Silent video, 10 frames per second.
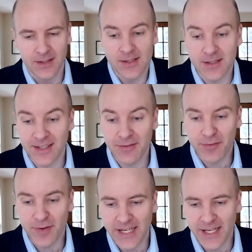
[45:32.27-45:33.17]
This is a
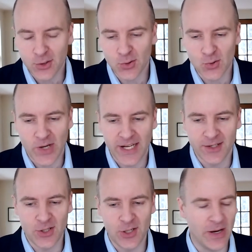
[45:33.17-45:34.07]
financial
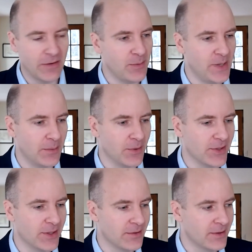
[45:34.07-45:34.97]
strategy. You have to be able
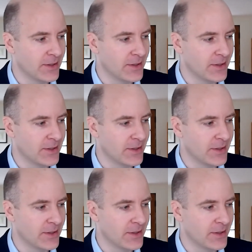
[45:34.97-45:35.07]
to